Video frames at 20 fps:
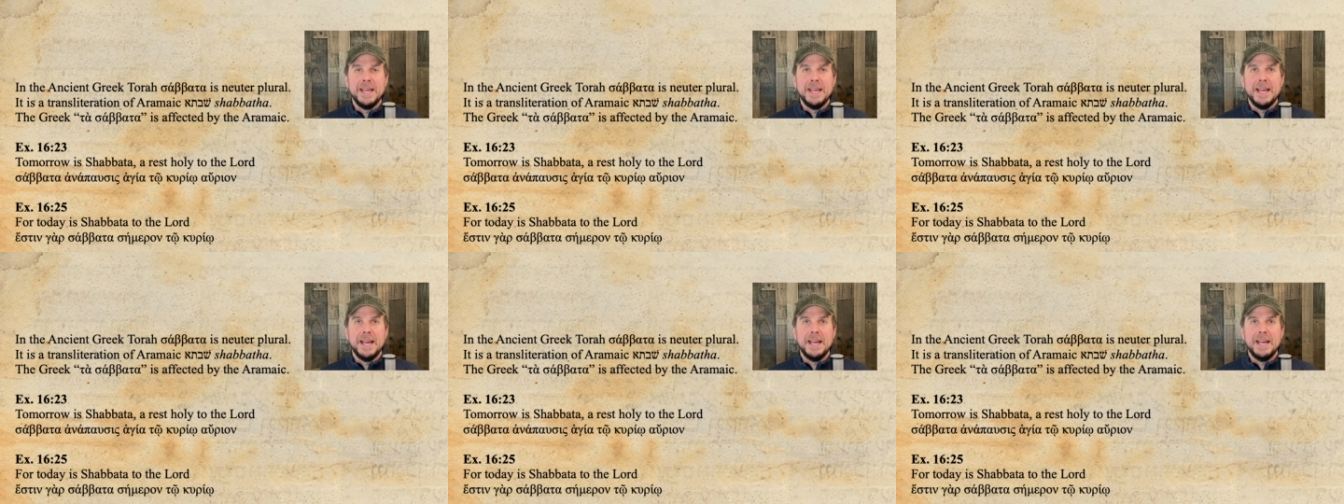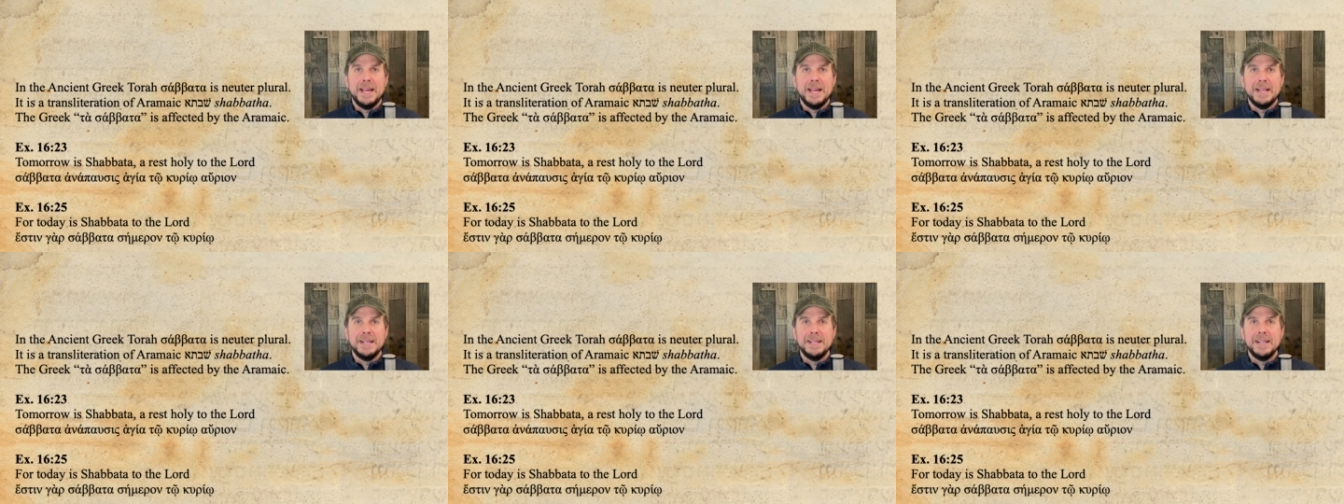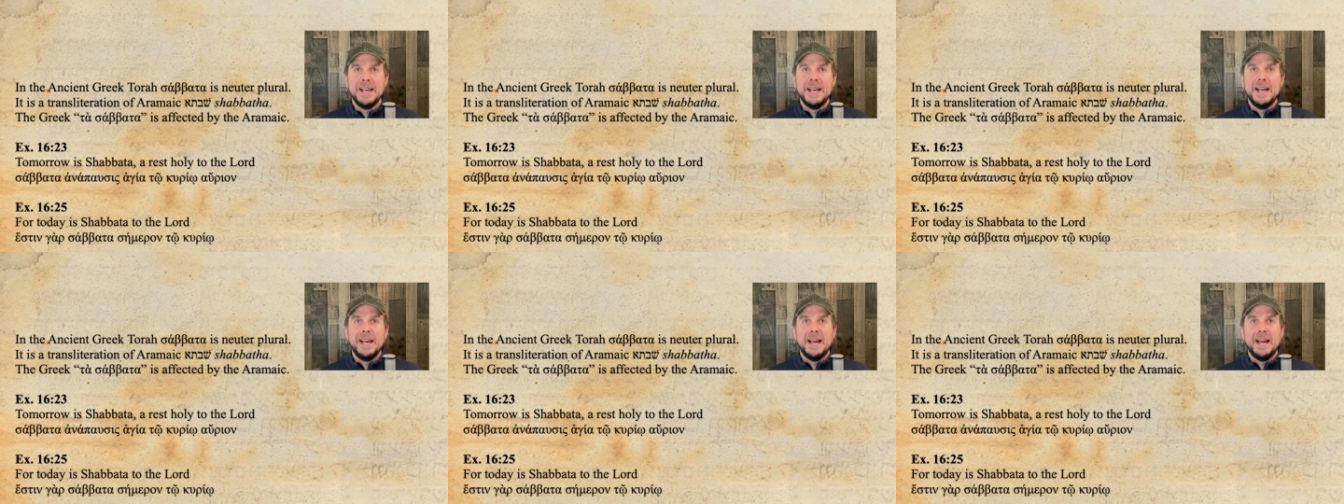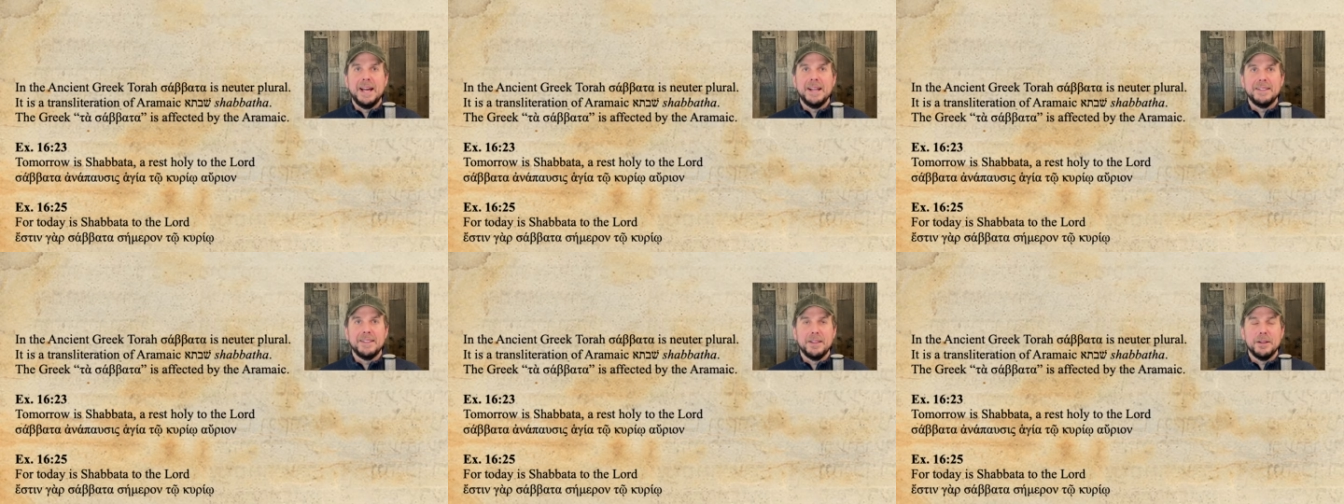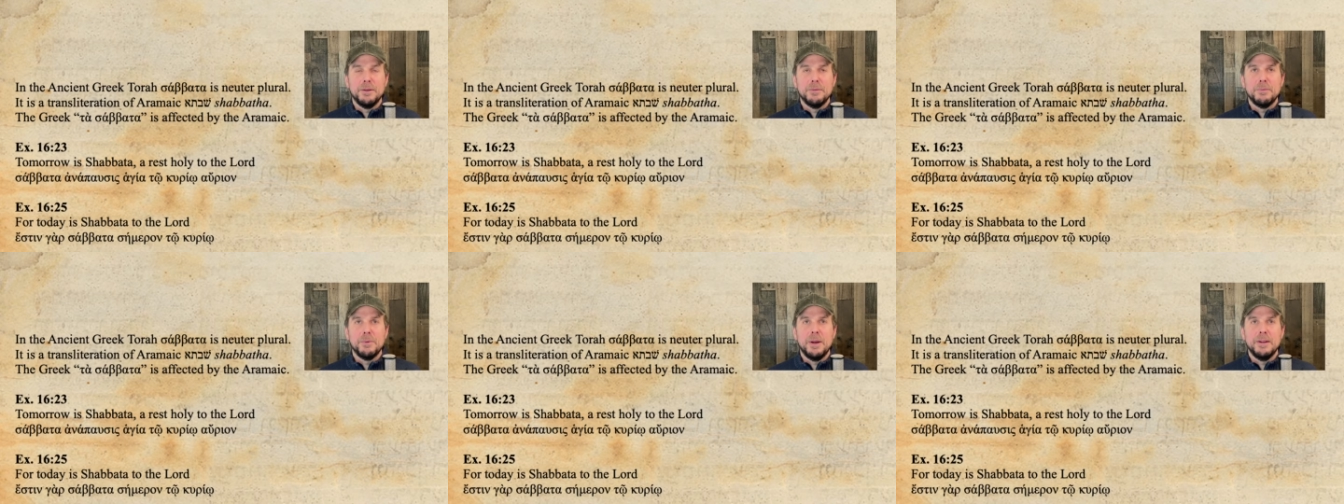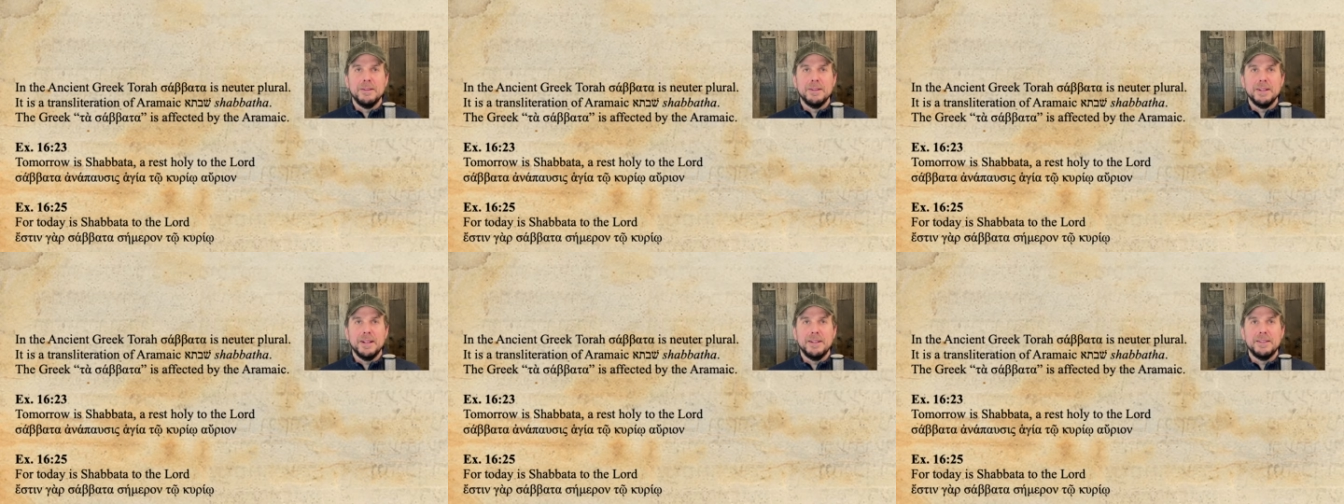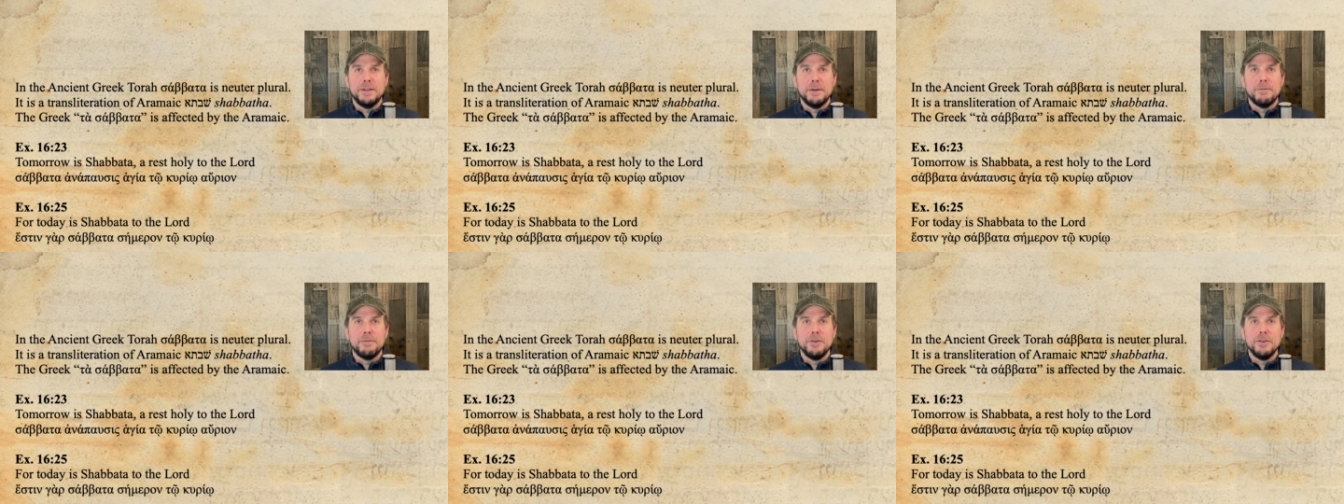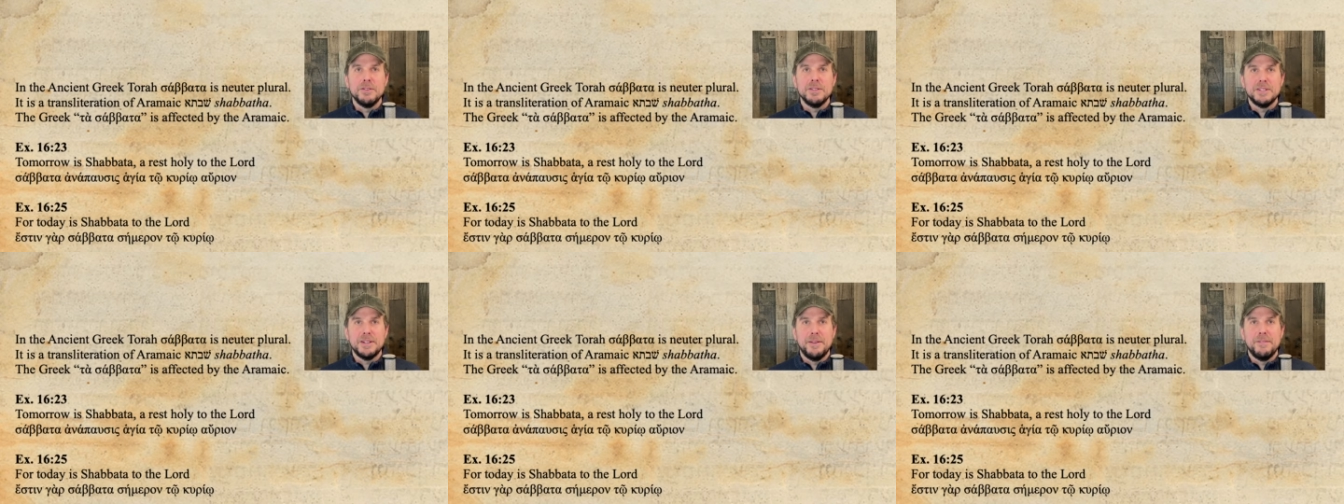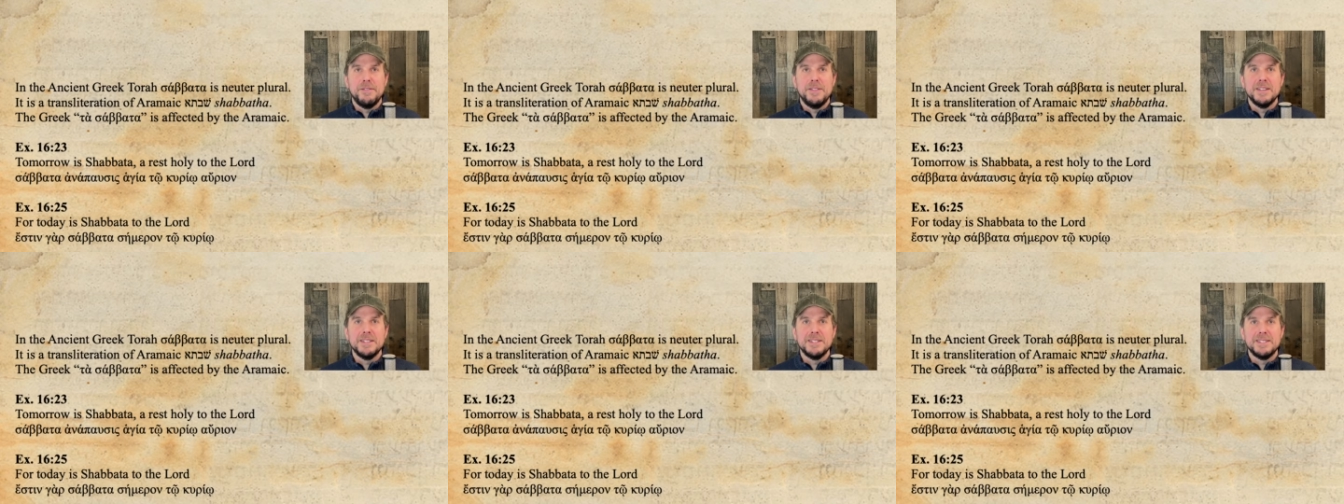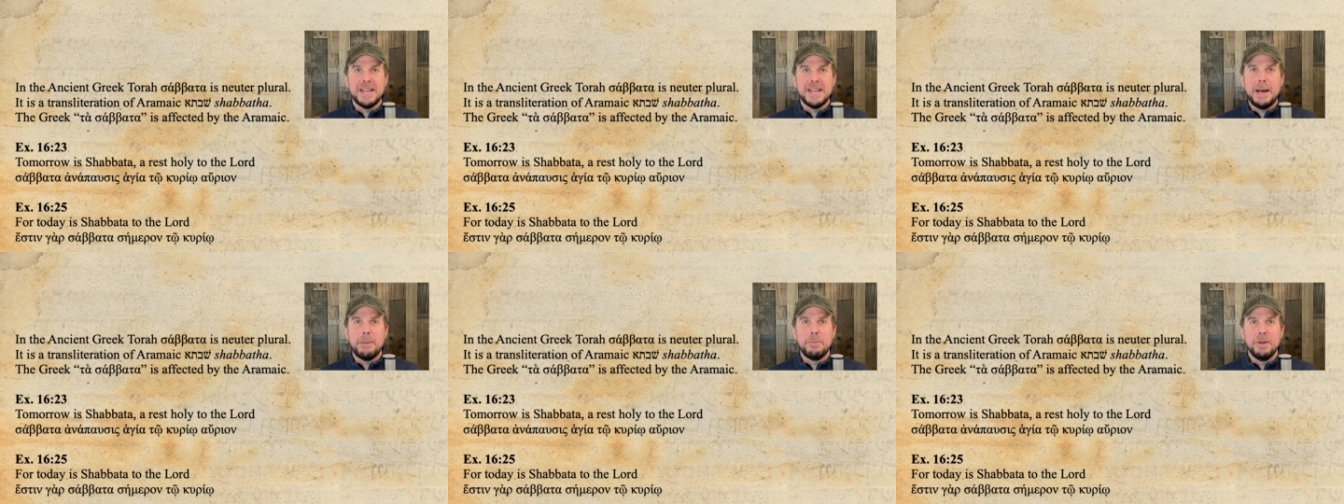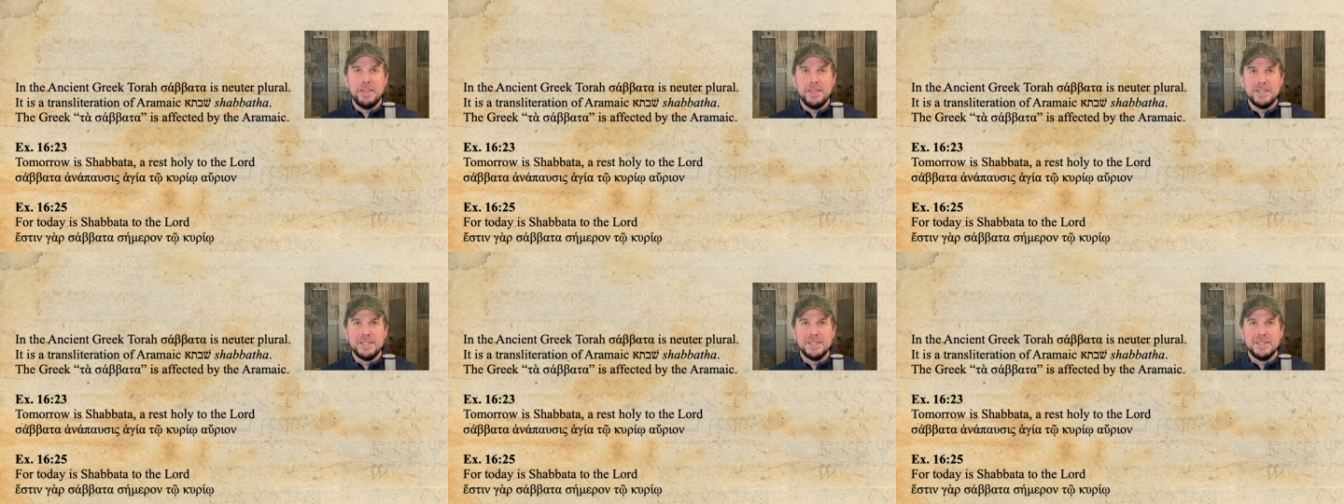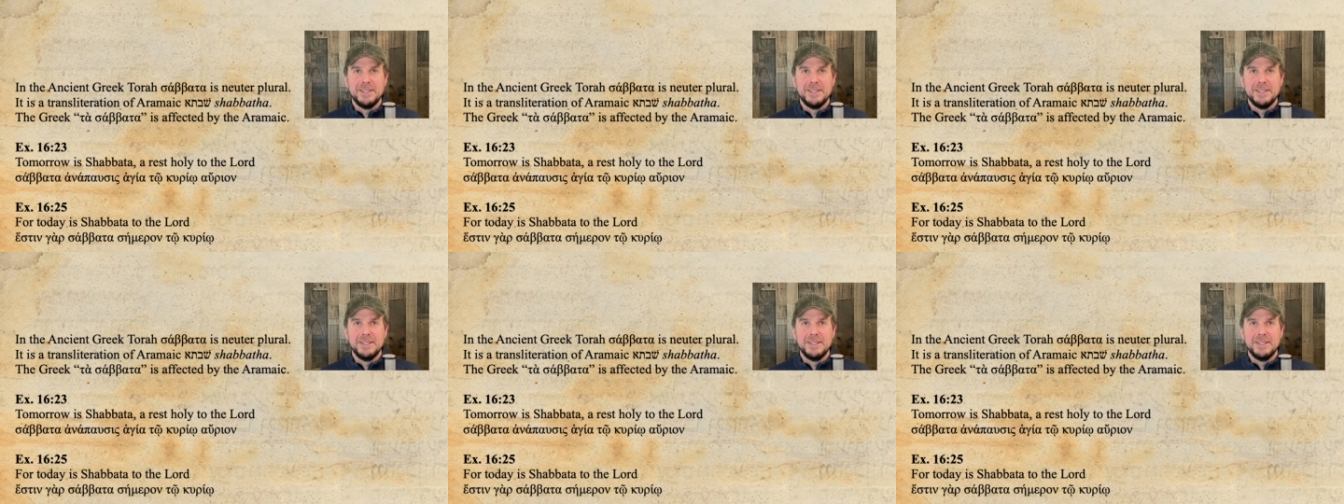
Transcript: and at the, the first of the Sabbaths.